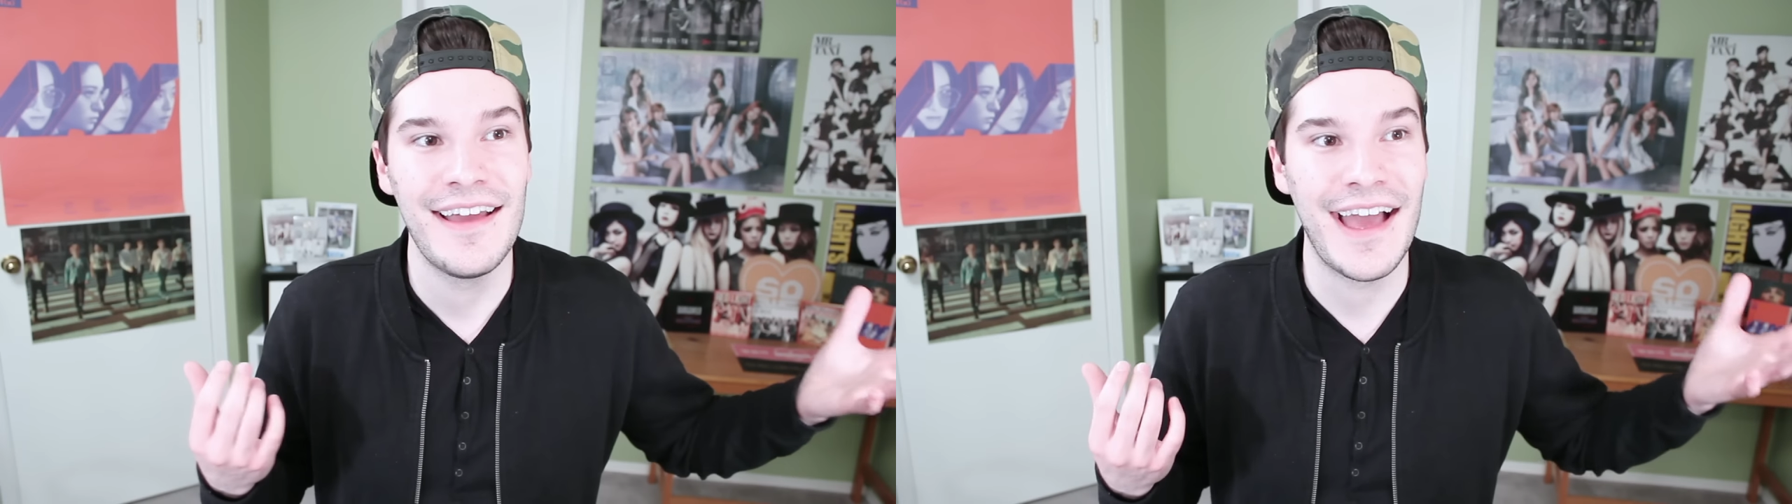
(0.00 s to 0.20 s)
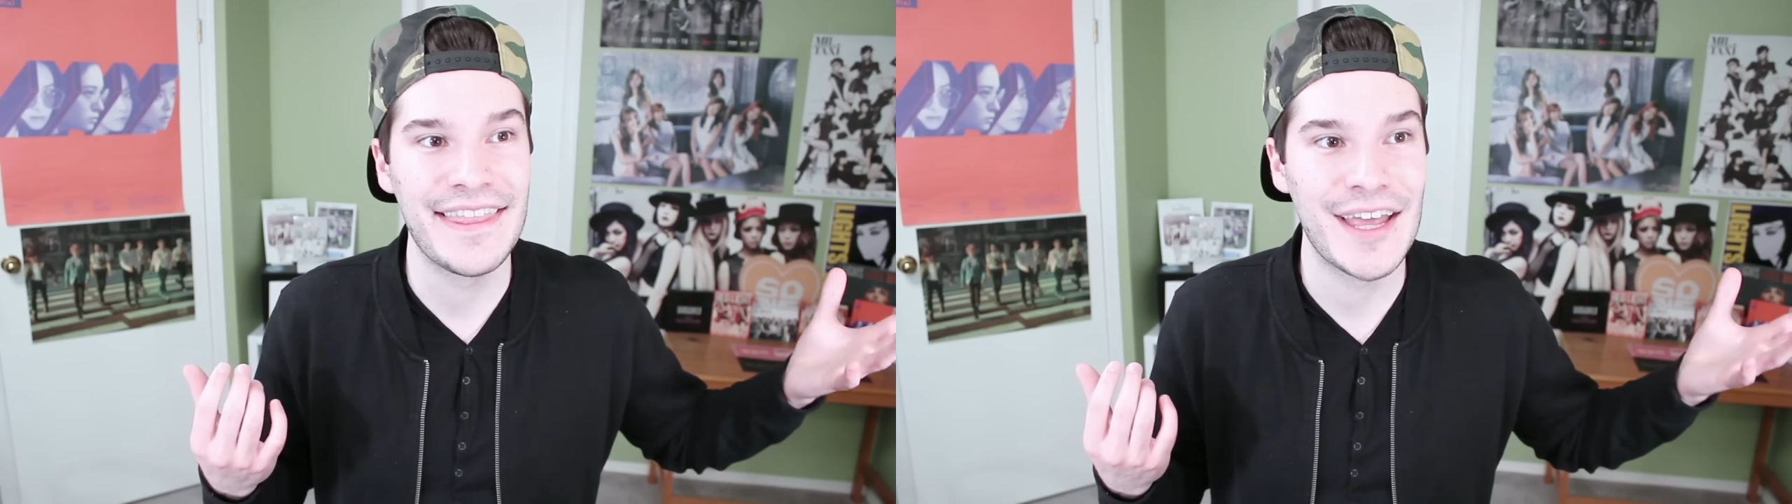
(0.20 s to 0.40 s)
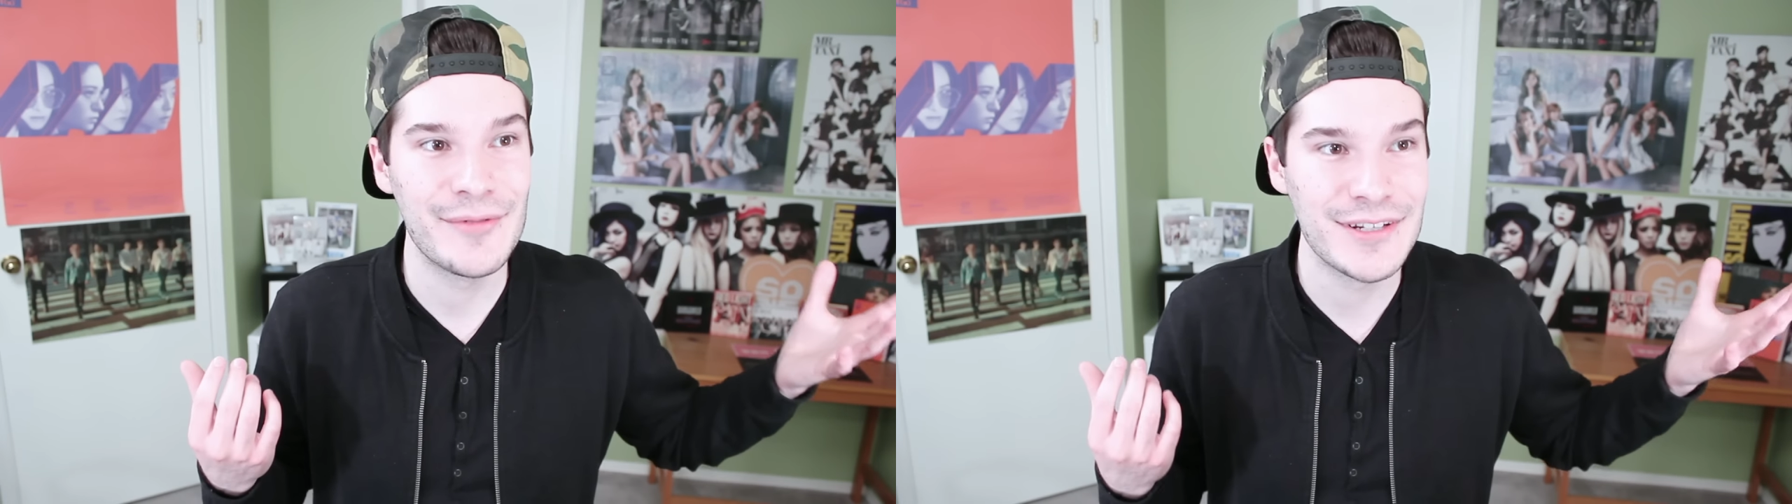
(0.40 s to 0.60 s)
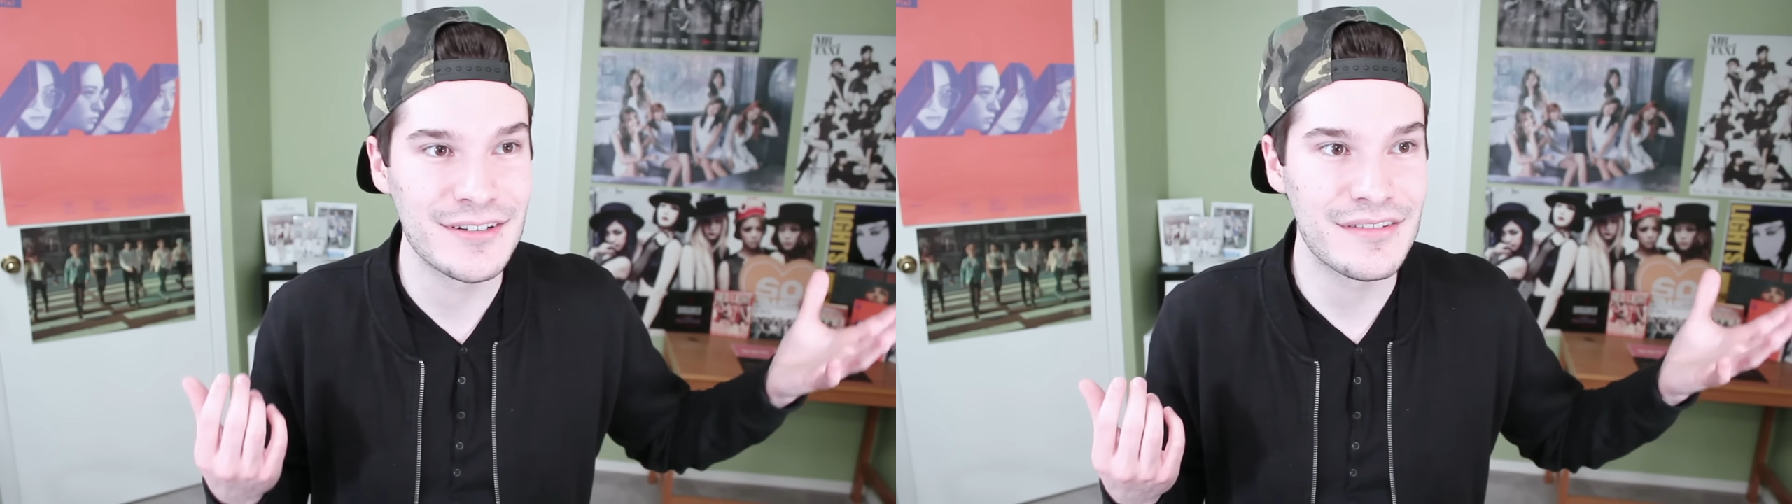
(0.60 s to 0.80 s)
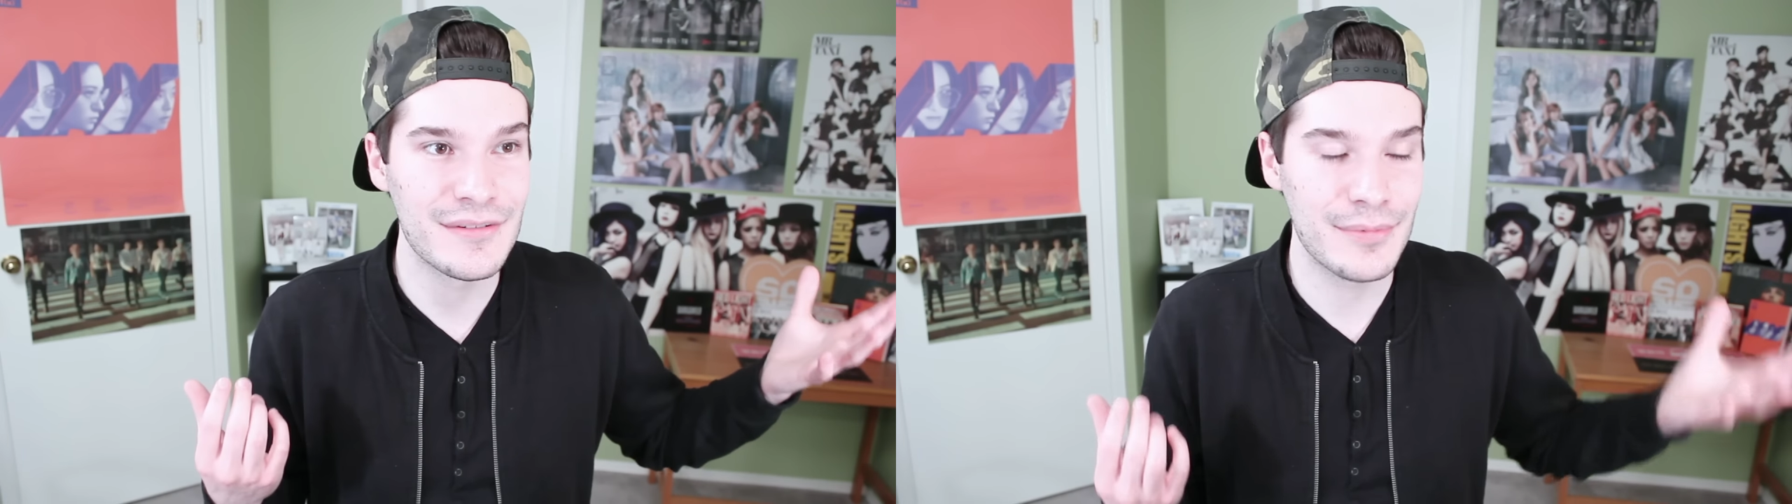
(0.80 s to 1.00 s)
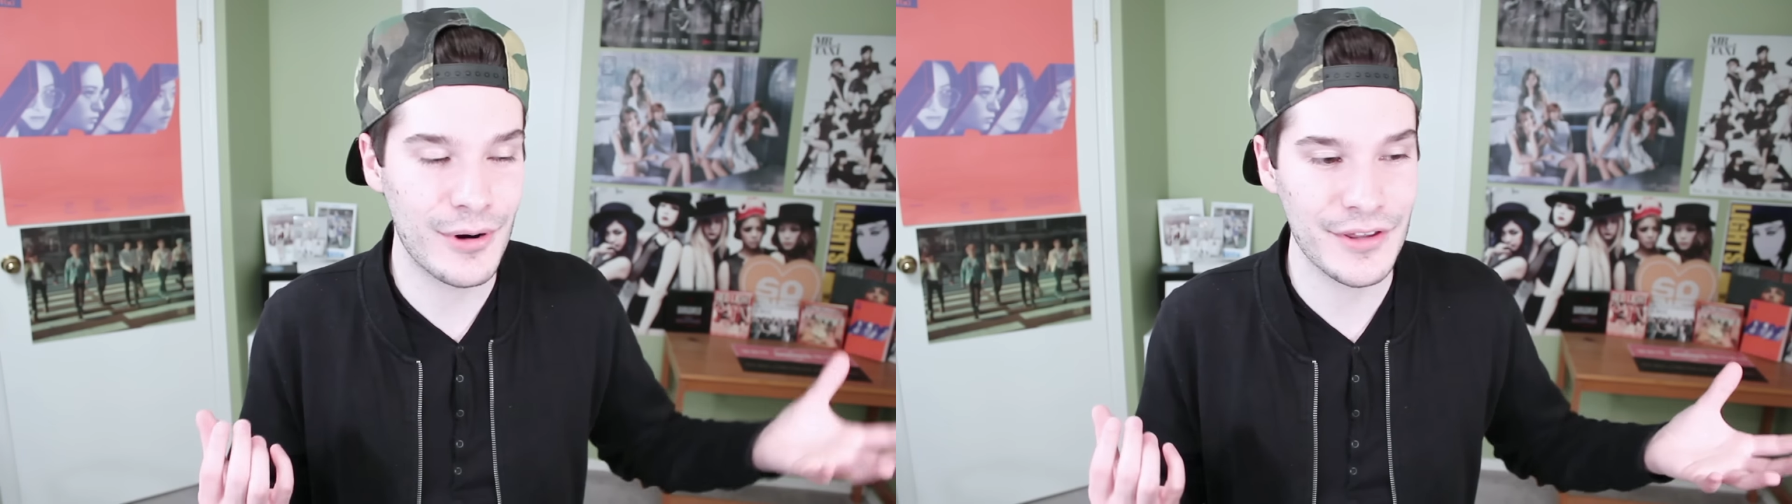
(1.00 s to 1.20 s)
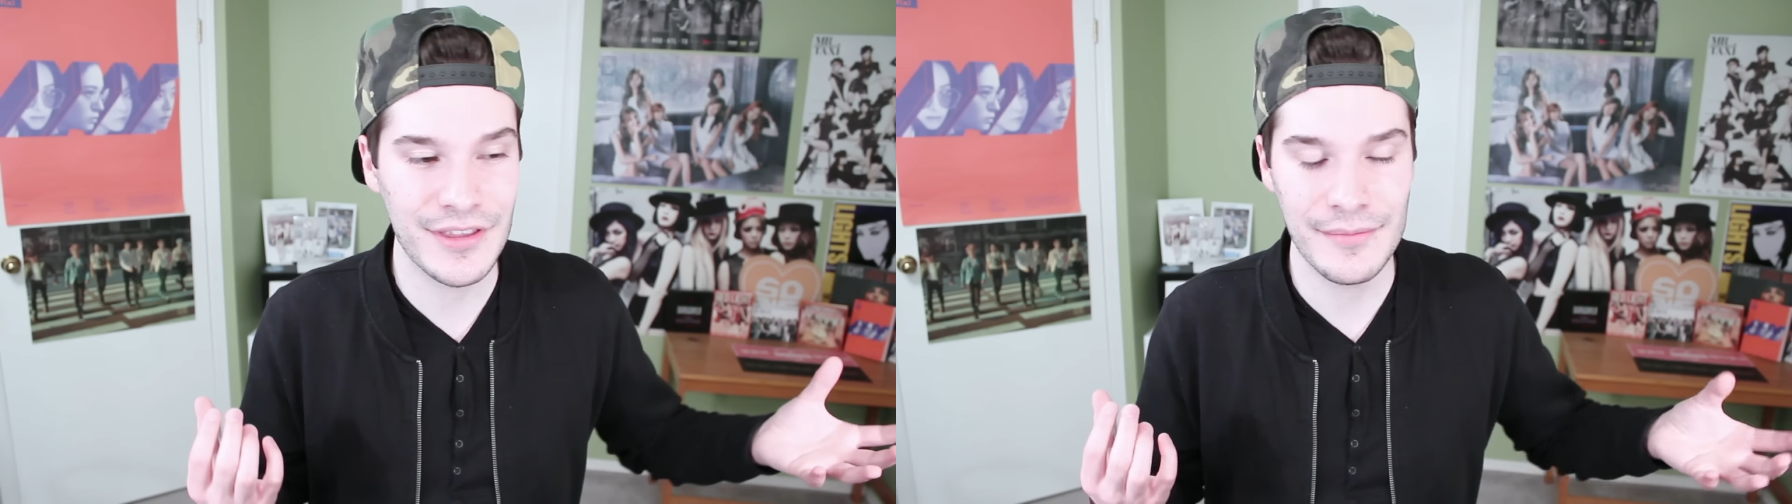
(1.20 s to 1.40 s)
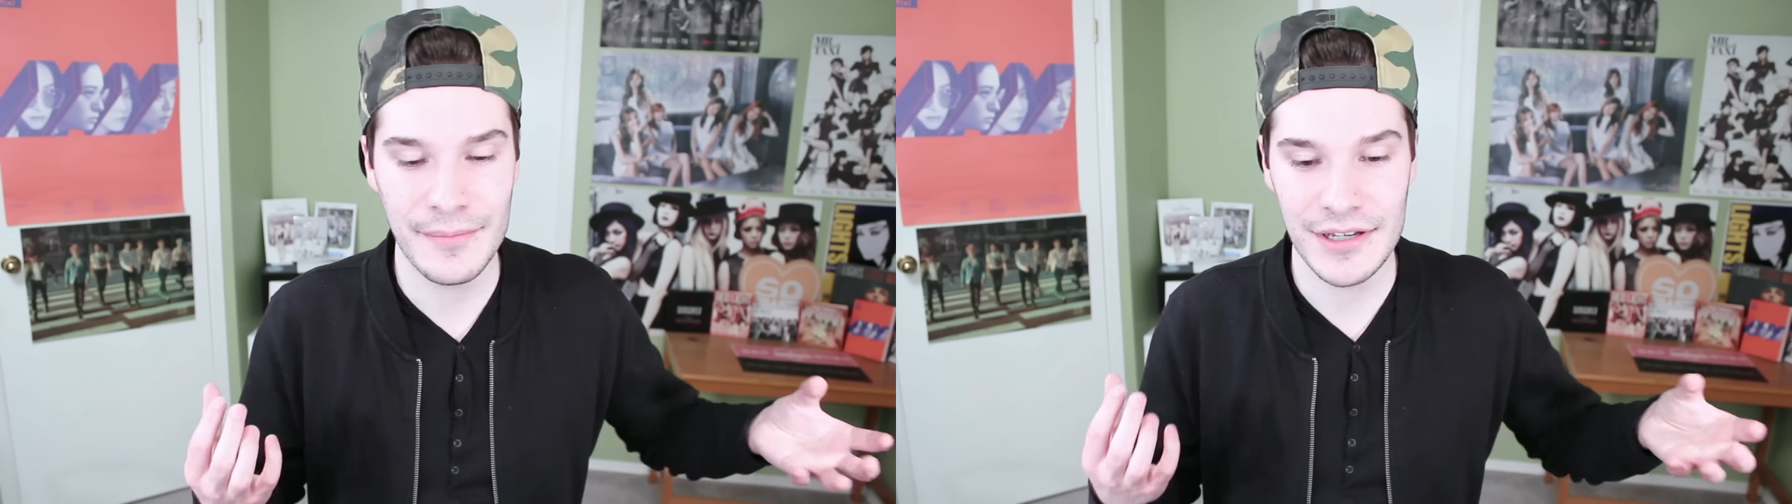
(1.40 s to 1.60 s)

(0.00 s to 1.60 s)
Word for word: and that we should support them